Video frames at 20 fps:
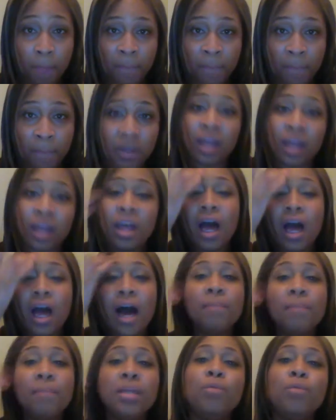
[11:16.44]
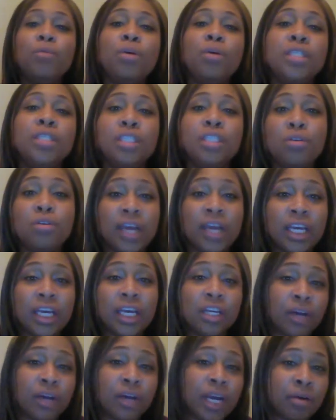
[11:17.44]
Okay, how many women do you think
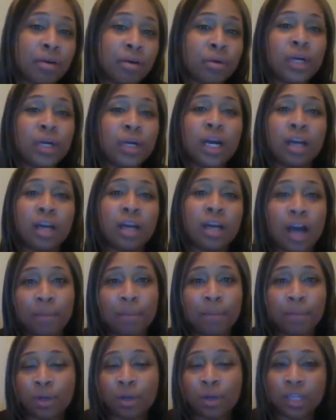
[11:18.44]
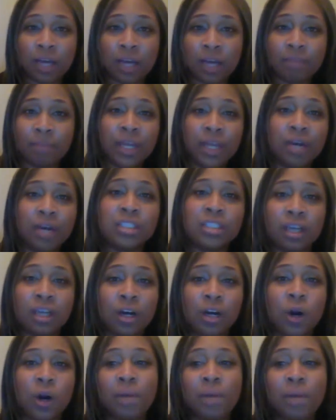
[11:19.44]
in your area would kind of hop up on that are
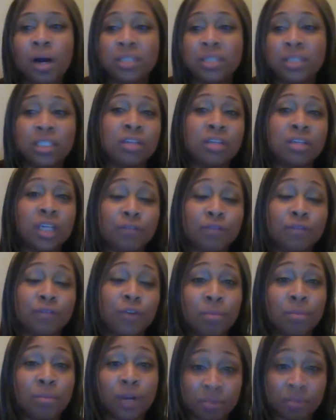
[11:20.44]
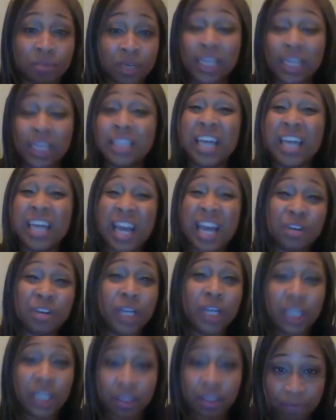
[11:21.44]
stay-at-home moms and they're looking for a break from their kids, and
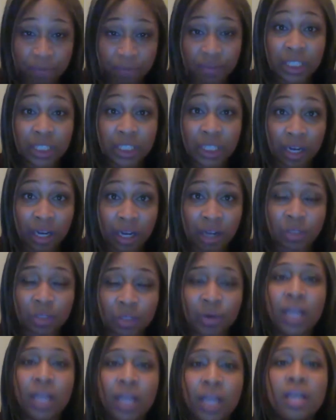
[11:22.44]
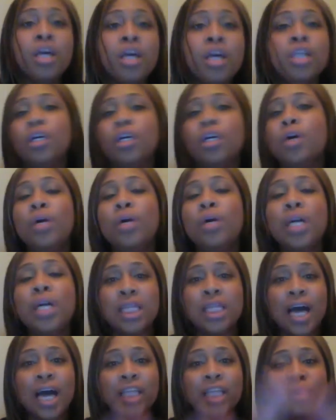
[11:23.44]
you're going to give them $15, right? So
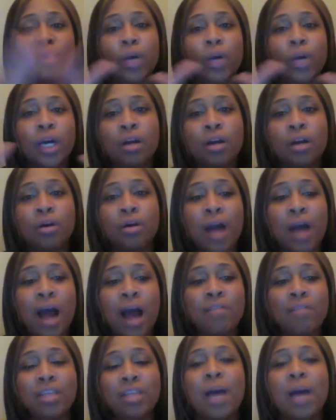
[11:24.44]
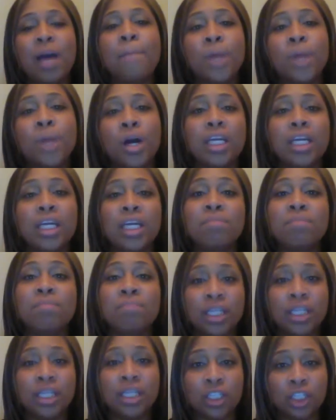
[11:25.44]
that's where having that marketing
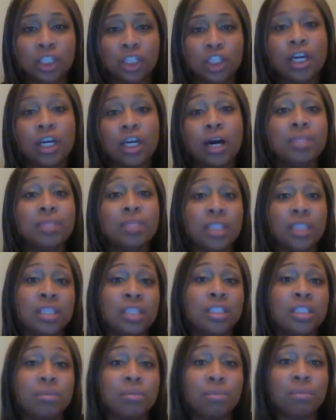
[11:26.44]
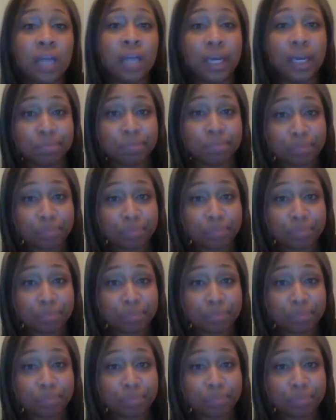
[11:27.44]
message comes into play.